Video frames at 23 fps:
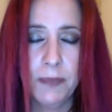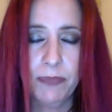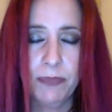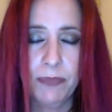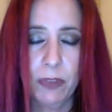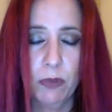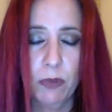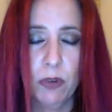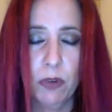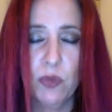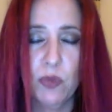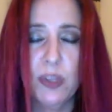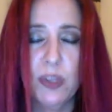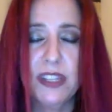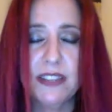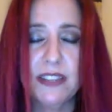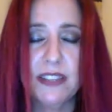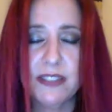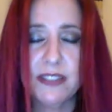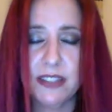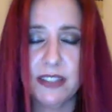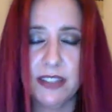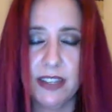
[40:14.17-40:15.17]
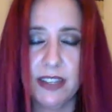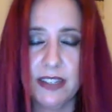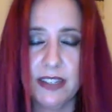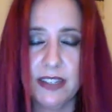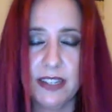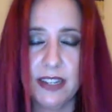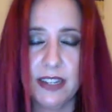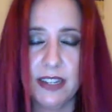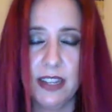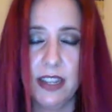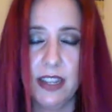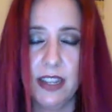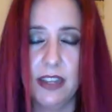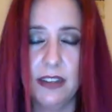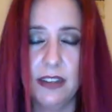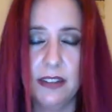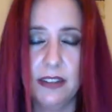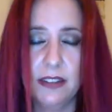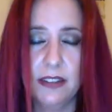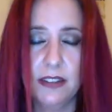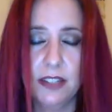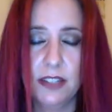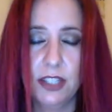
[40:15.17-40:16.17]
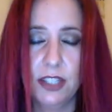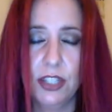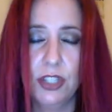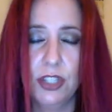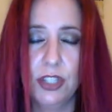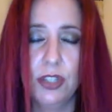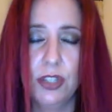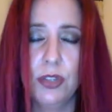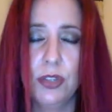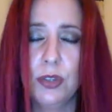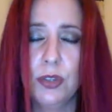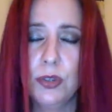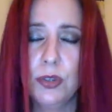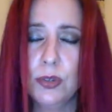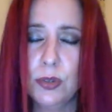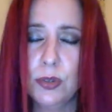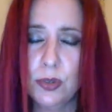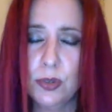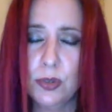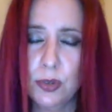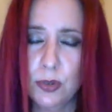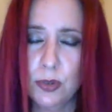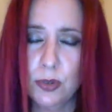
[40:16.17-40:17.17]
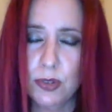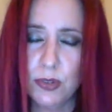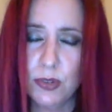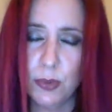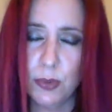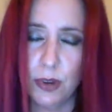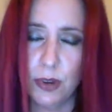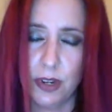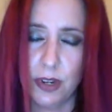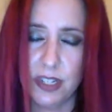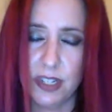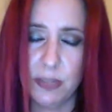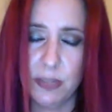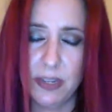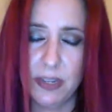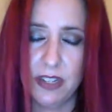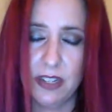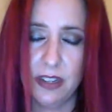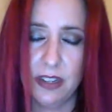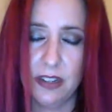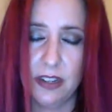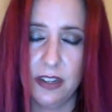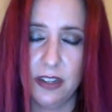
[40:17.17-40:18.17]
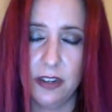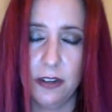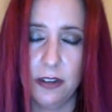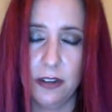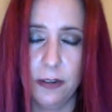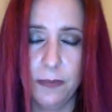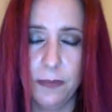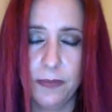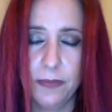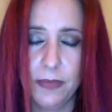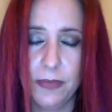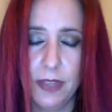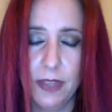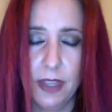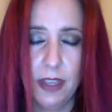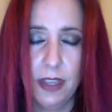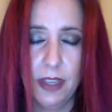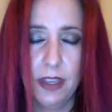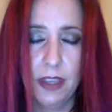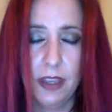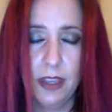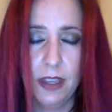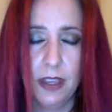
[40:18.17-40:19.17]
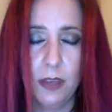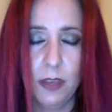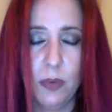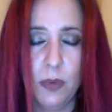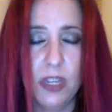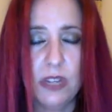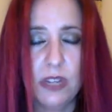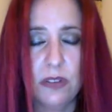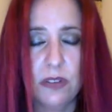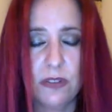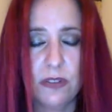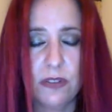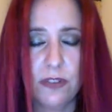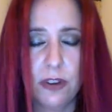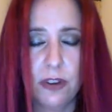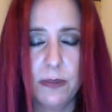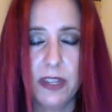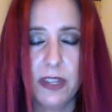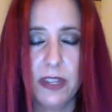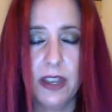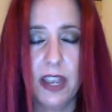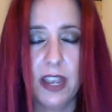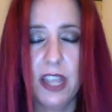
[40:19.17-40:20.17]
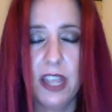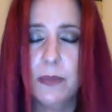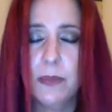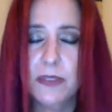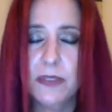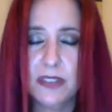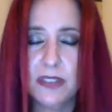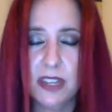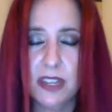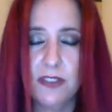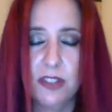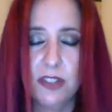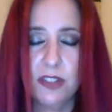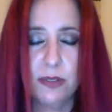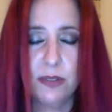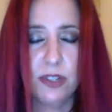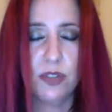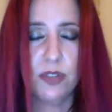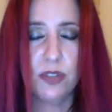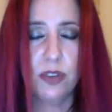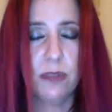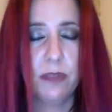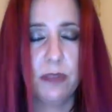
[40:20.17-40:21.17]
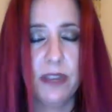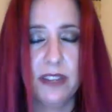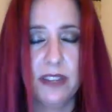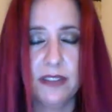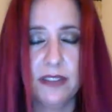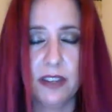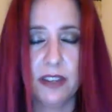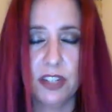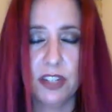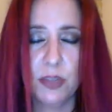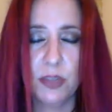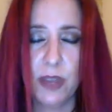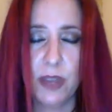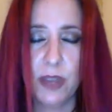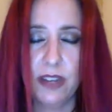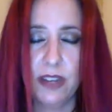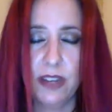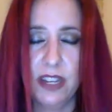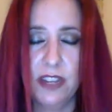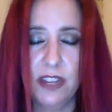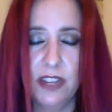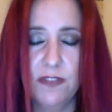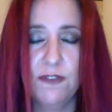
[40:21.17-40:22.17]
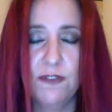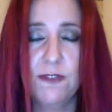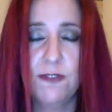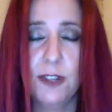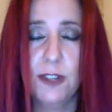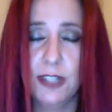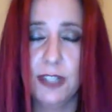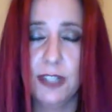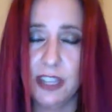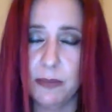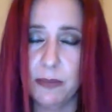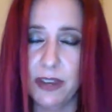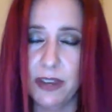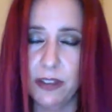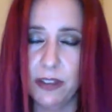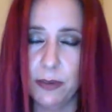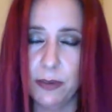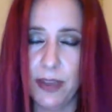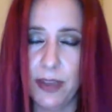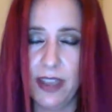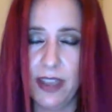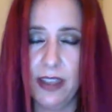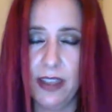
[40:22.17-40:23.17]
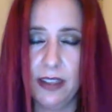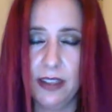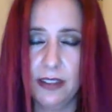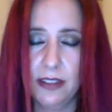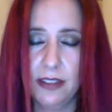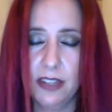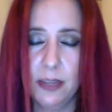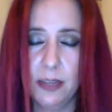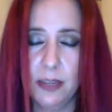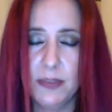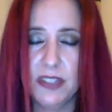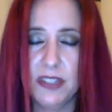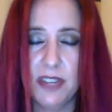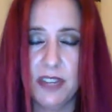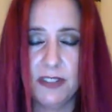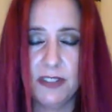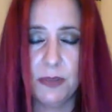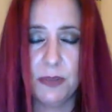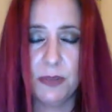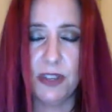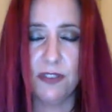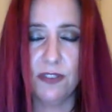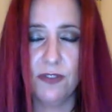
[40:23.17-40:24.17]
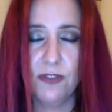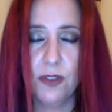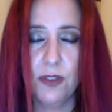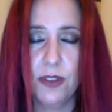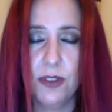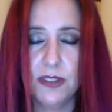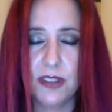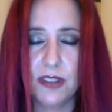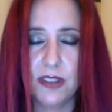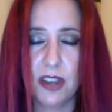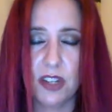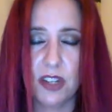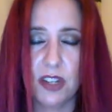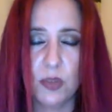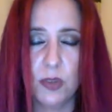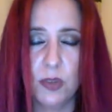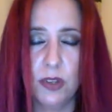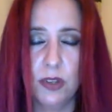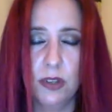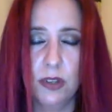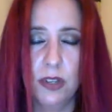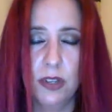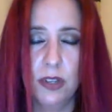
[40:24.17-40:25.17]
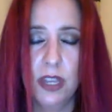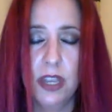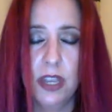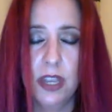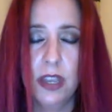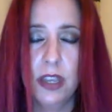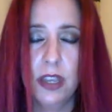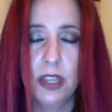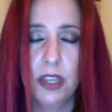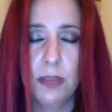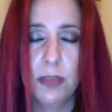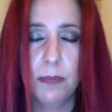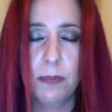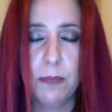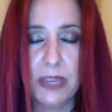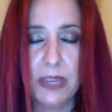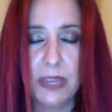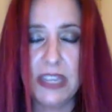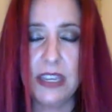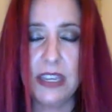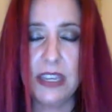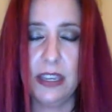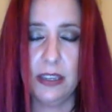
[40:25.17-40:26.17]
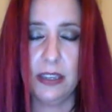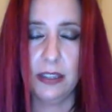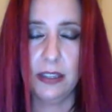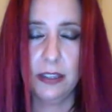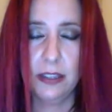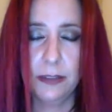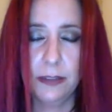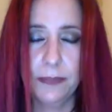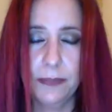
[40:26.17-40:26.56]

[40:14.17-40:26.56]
We're releasing that tonight. Huge work to be done here. And when you affirm that I am safe to enjoy my sexuality fully, by the way, I am safe to be a full sexual being,